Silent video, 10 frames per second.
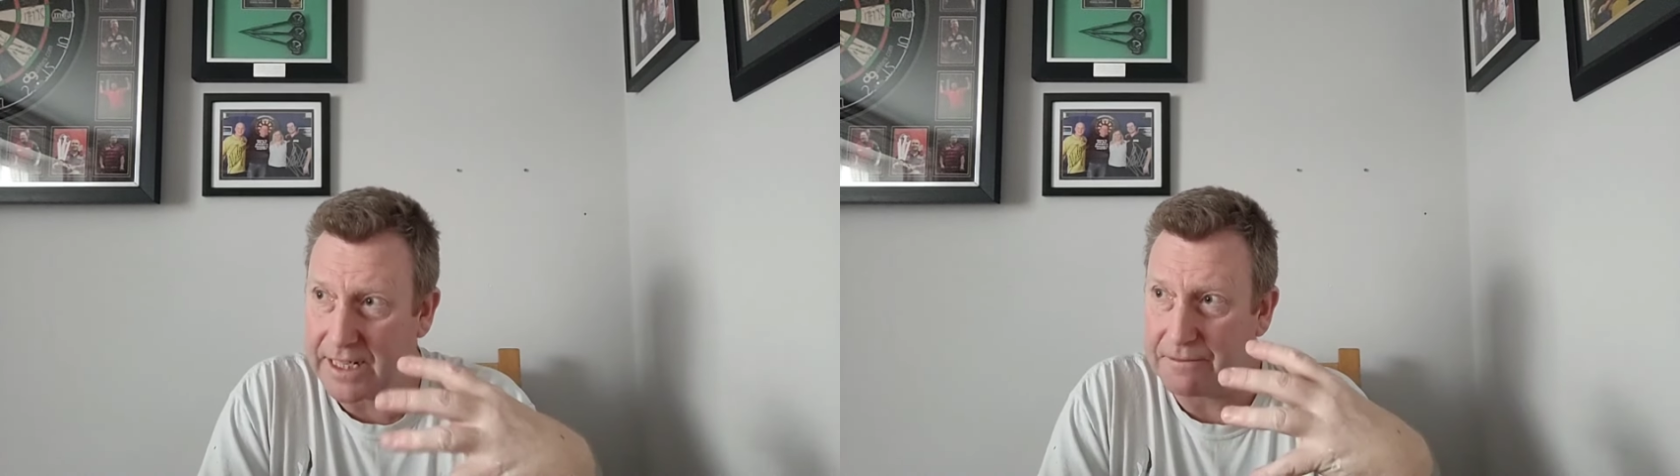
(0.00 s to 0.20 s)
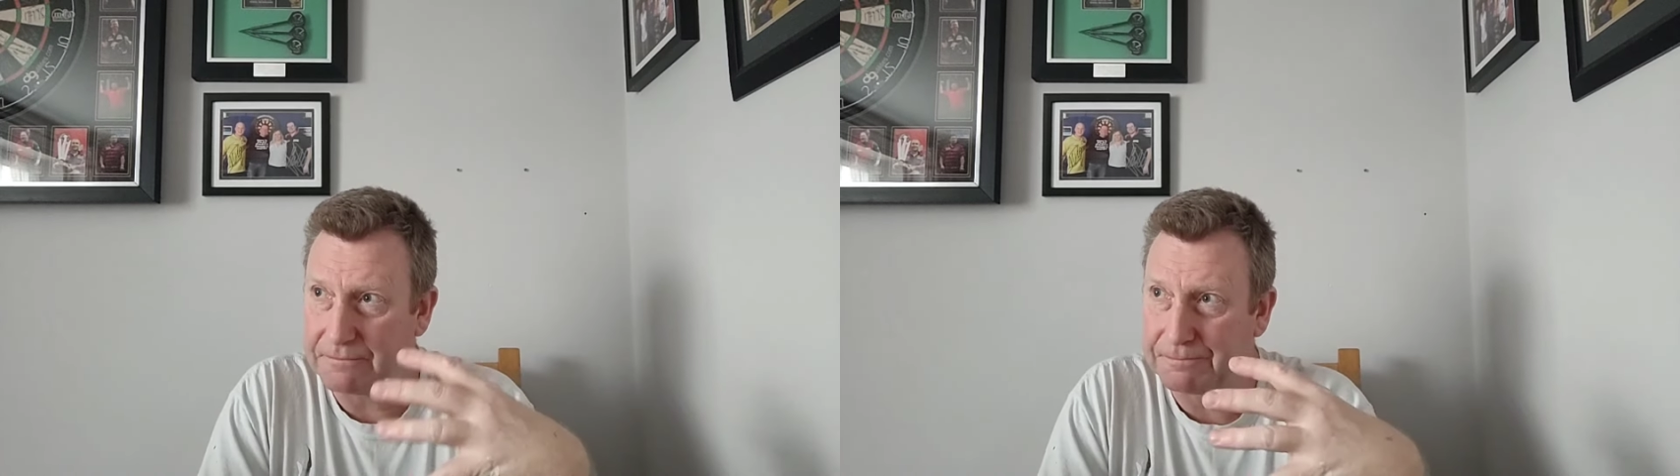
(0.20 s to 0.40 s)

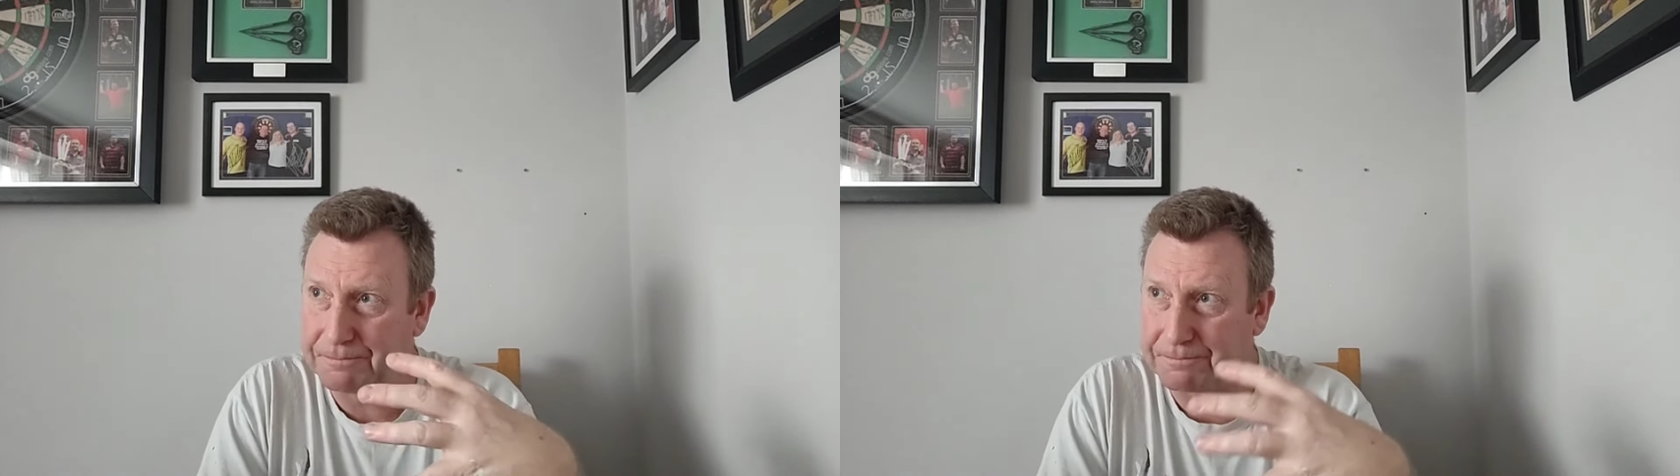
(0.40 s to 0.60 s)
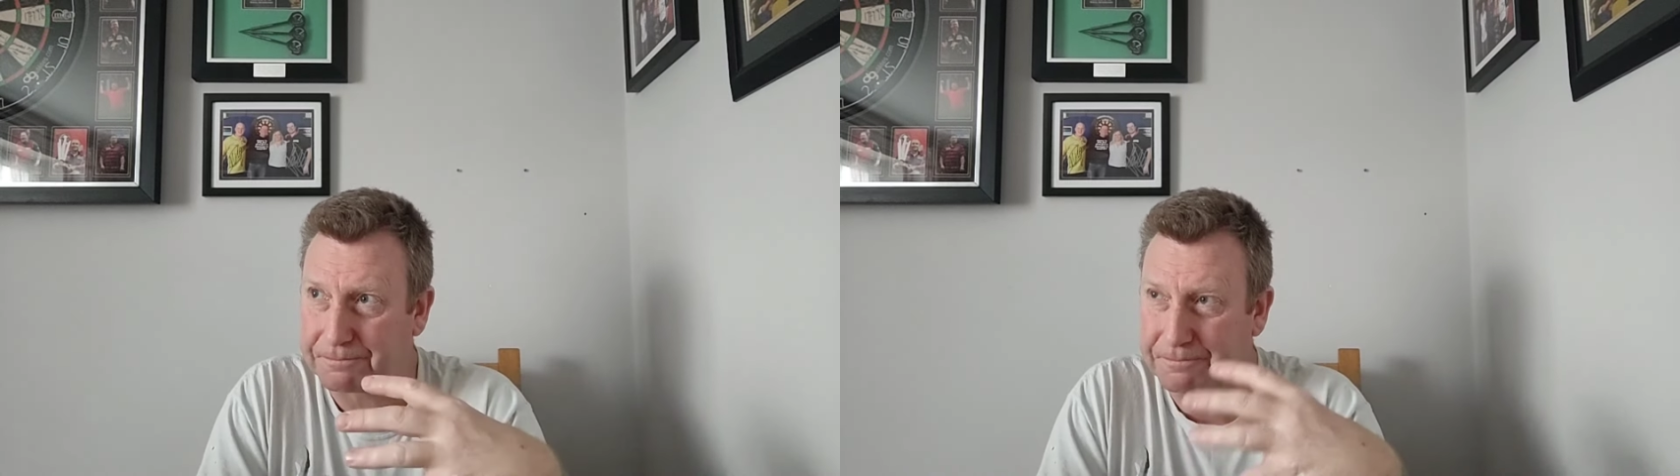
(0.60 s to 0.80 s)
get,
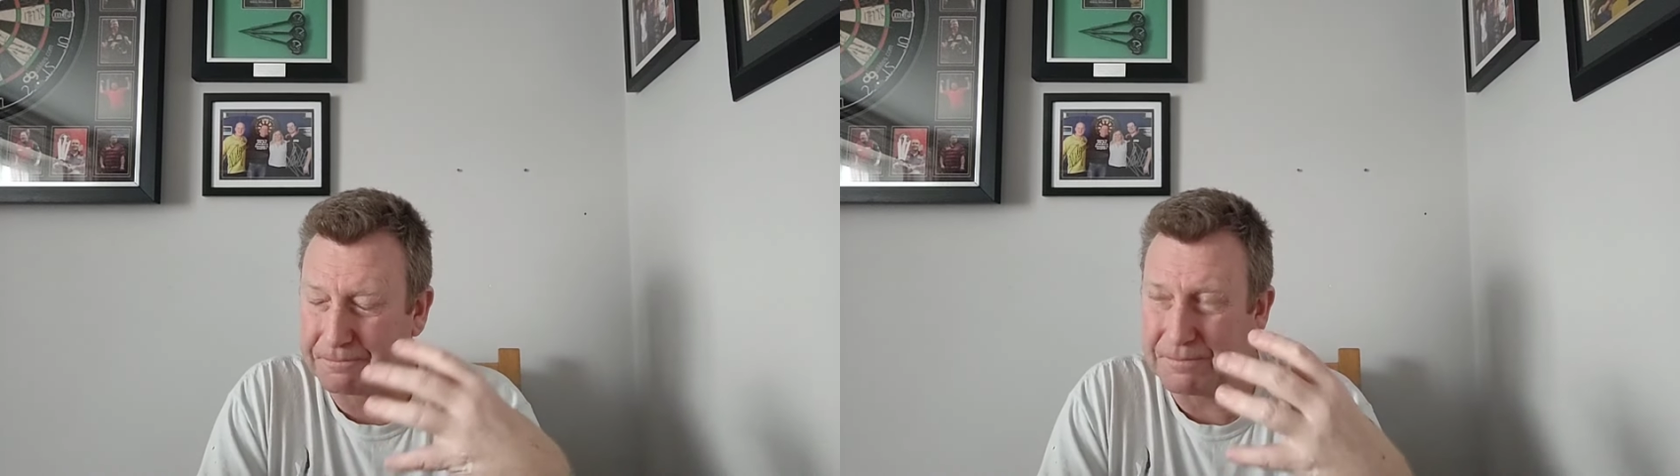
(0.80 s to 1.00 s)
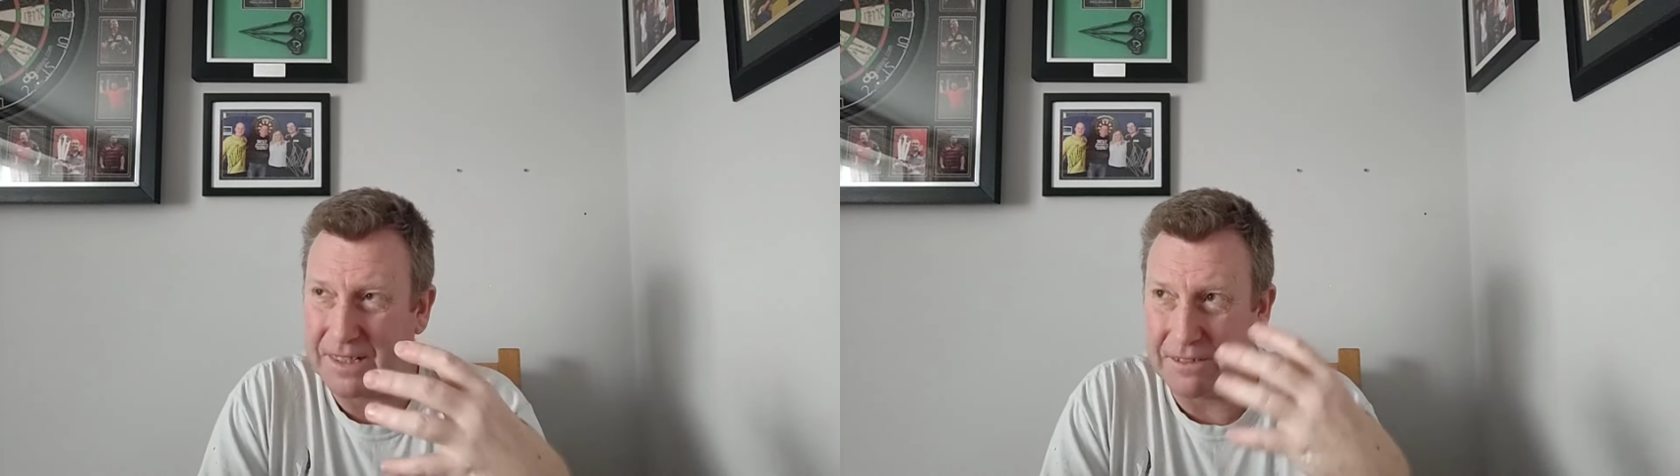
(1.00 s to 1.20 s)

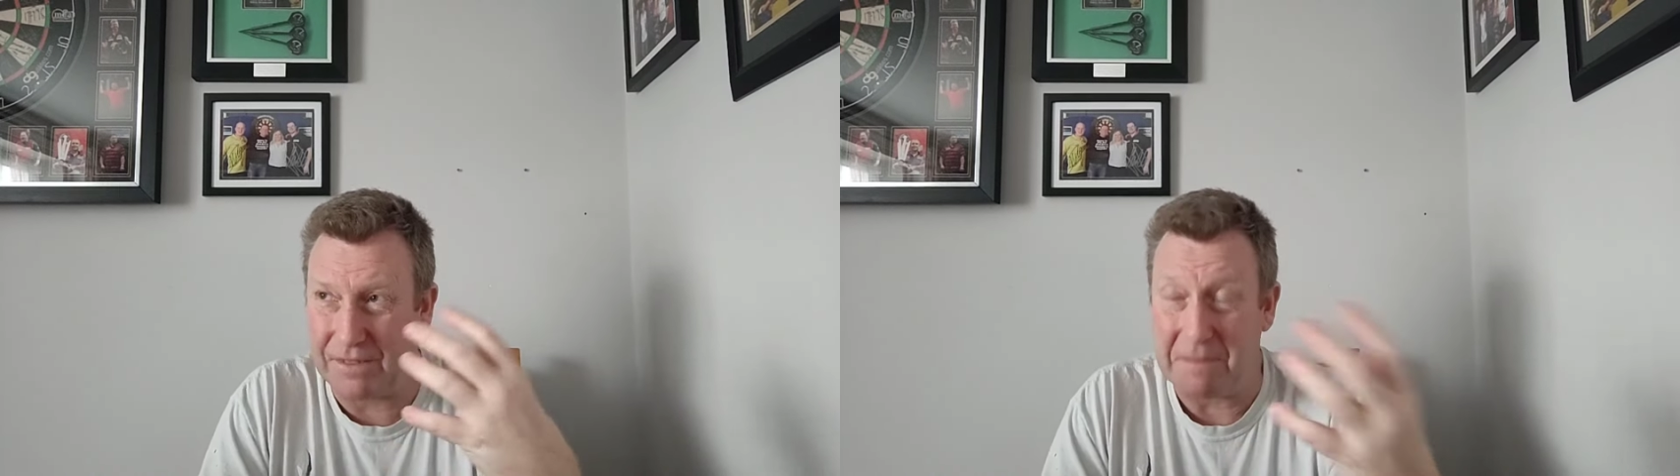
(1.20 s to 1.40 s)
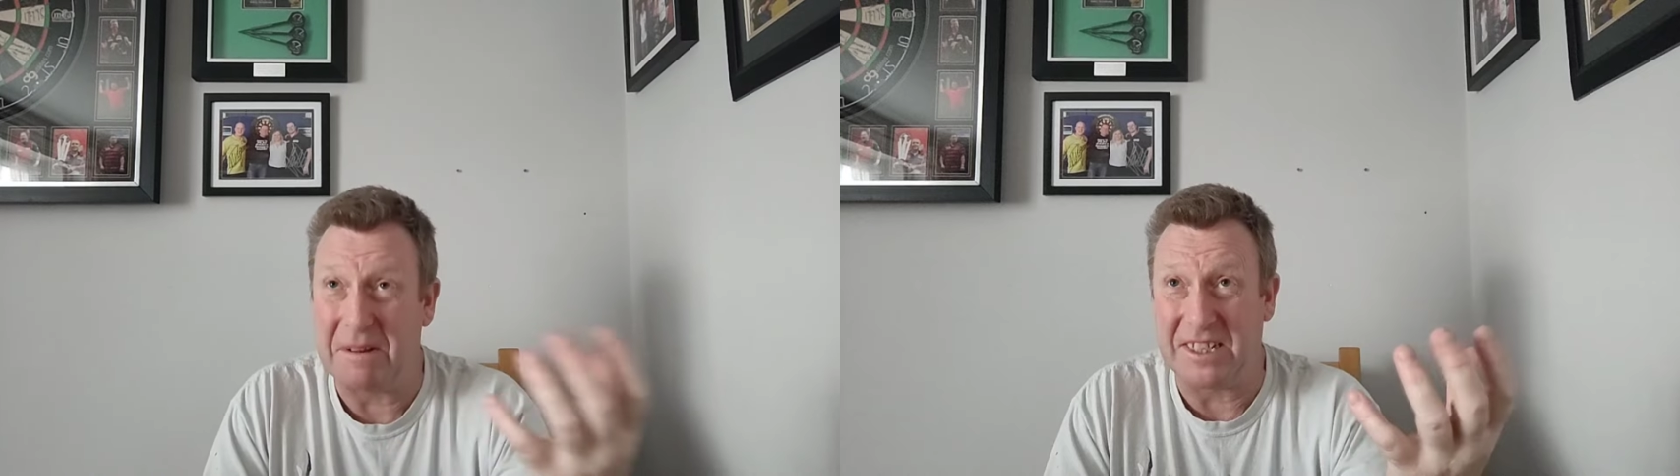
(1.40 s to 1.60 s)

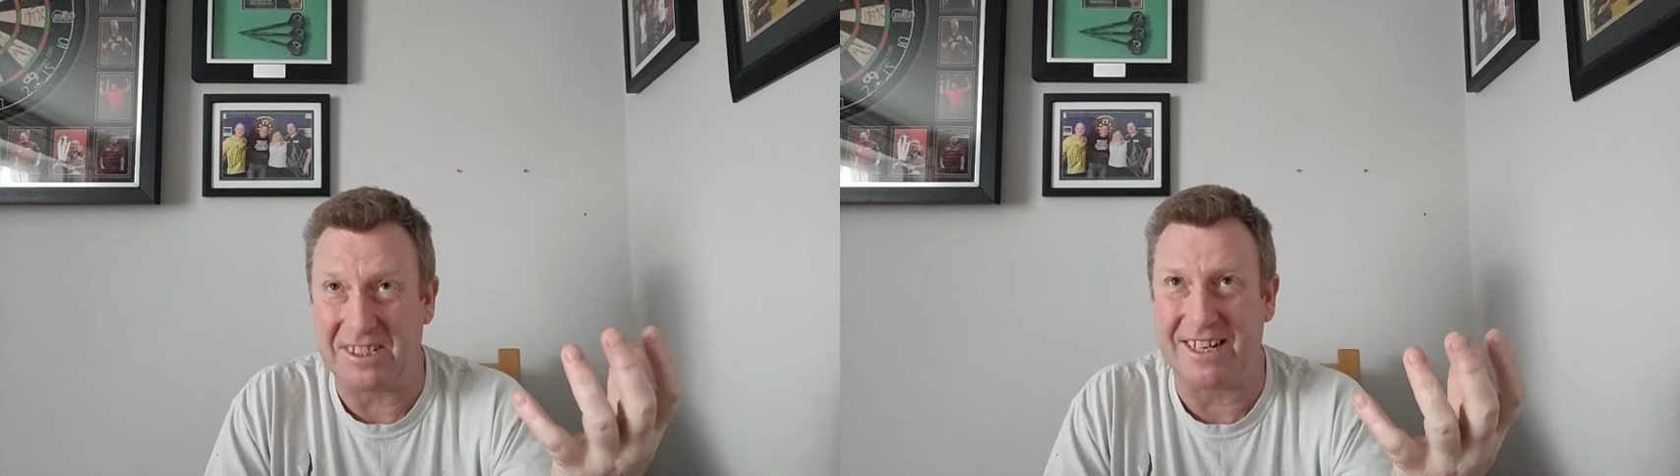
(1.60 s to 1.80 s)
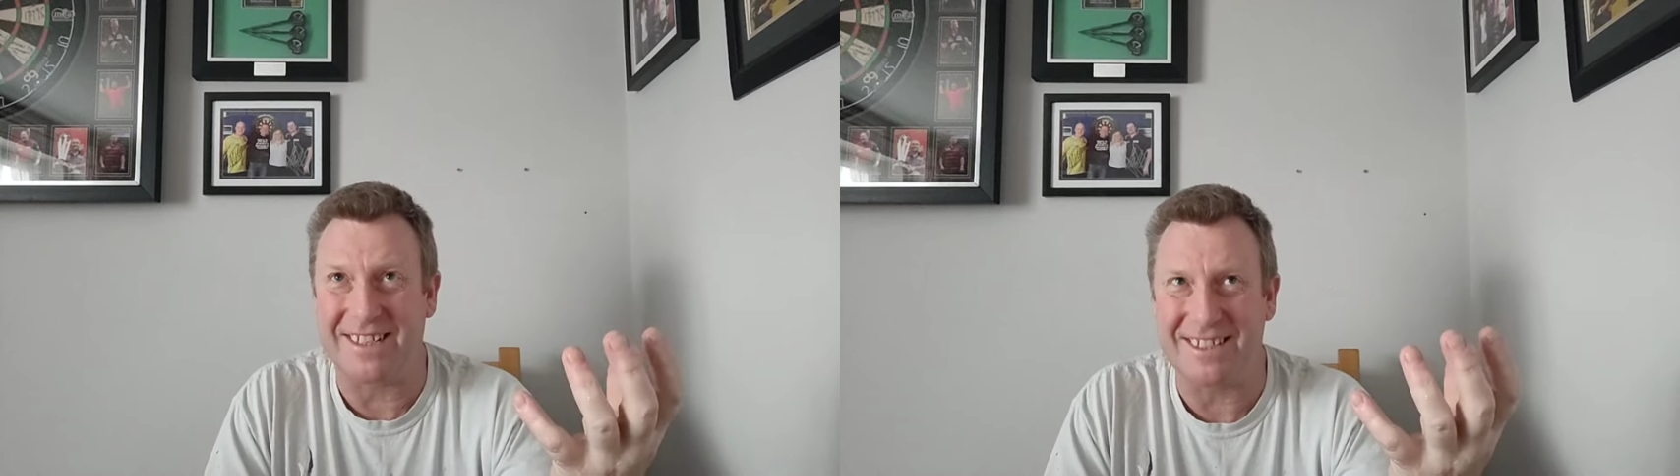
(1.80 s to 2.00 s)
if that makes